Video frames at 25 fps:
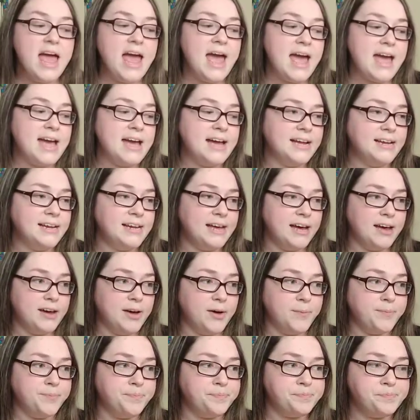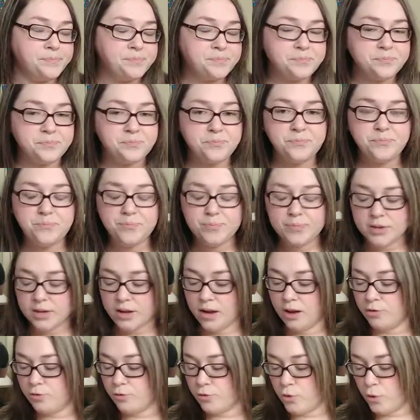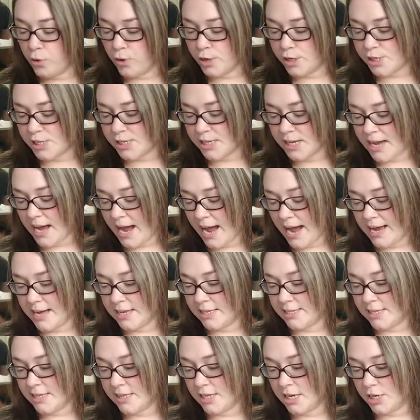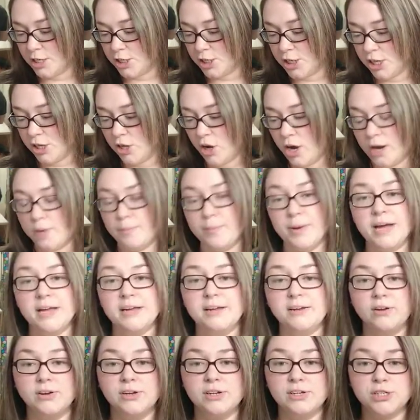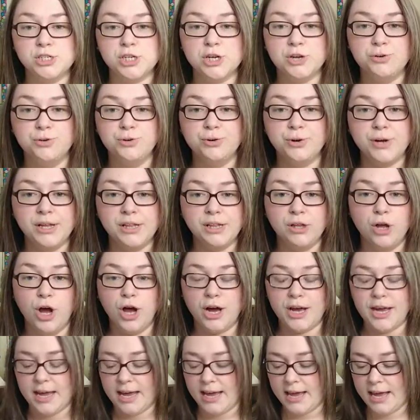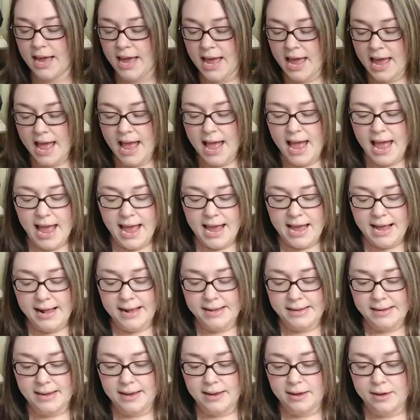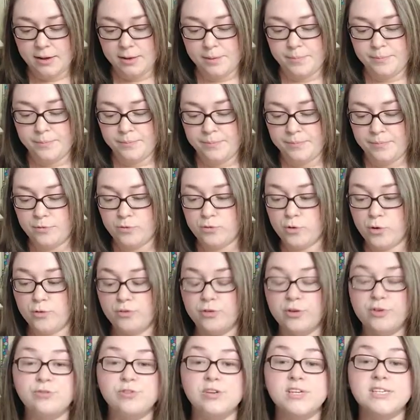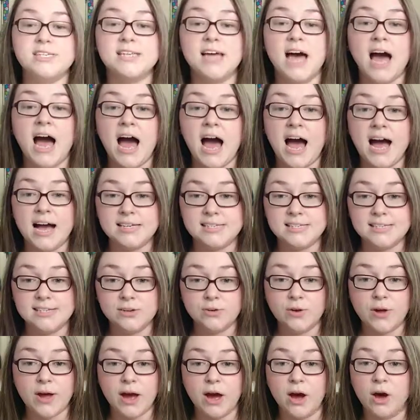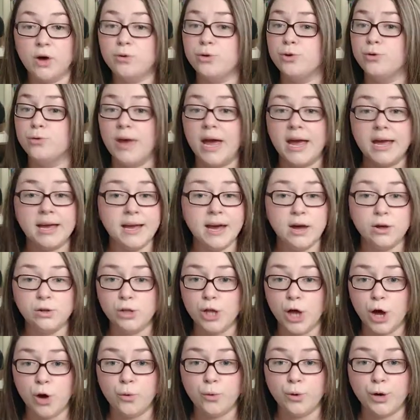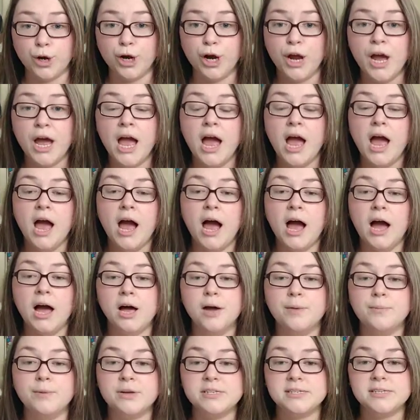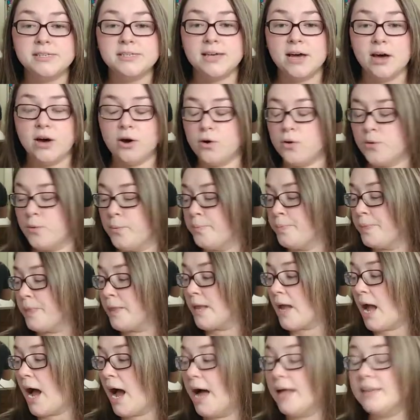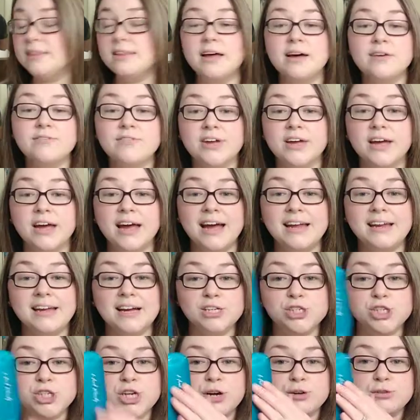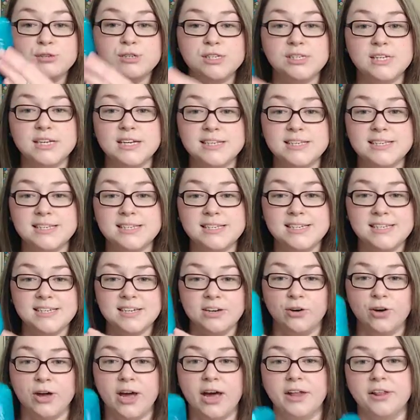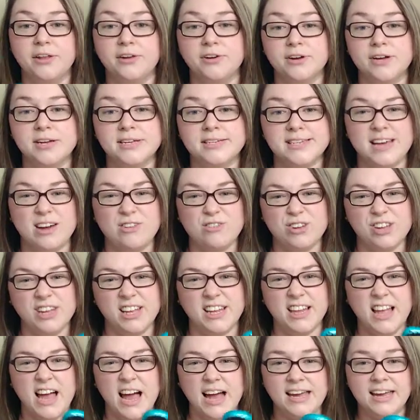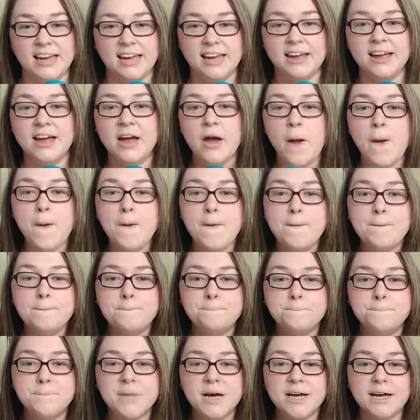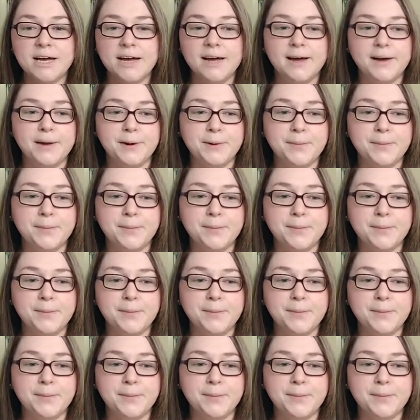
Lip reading: and of course there's a lock button on here too. You can lock it, and 450 is the highest it'll go. You can go lower, and so I love it, and I chose this teal color because I really like it. But